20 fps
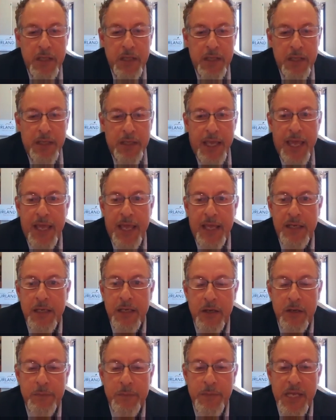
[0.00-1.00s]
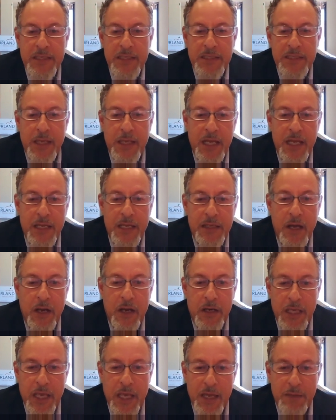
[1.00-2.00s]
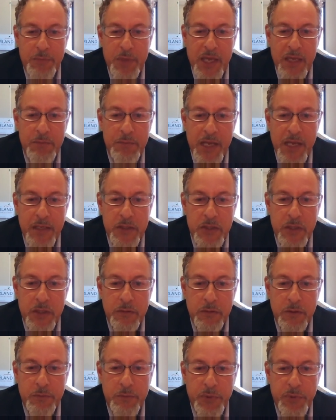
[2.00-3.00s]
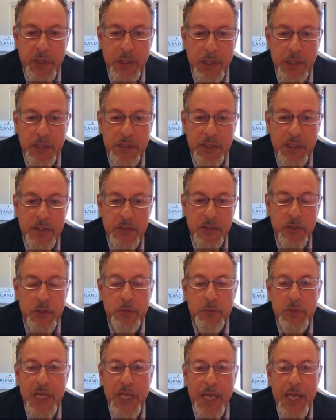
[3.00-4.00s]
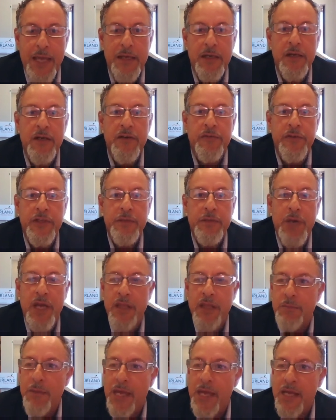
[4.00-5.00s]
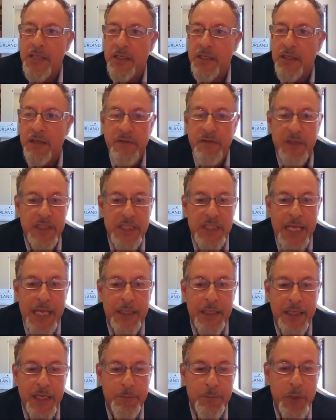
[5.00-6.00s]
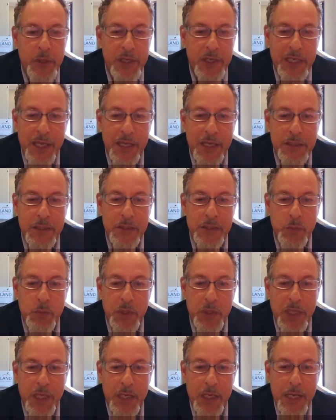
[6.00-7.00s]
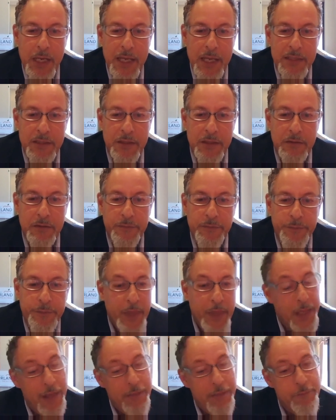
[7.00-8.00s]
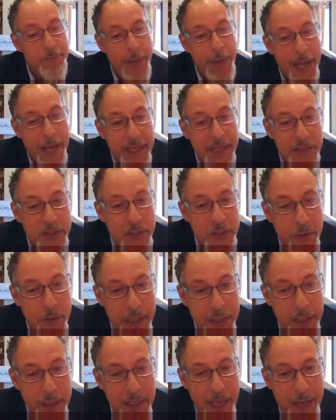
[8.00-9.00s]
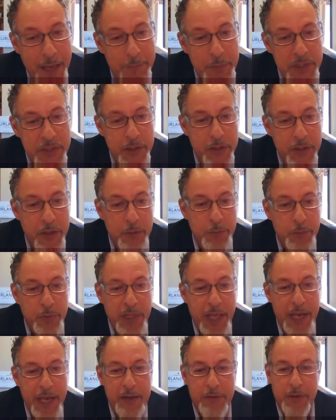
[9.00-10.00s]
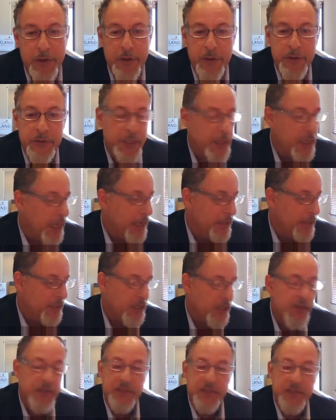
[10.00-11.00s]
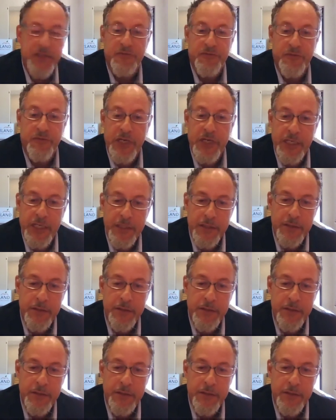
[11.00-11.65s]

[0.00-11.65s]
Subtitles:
Andy Gomez, our campaign manager, will put it into the Zoom chat, and hopefully by the magic of the telecommunications, we'll get it answered. If my screen happens to go blank, Rose, and I start to freeze,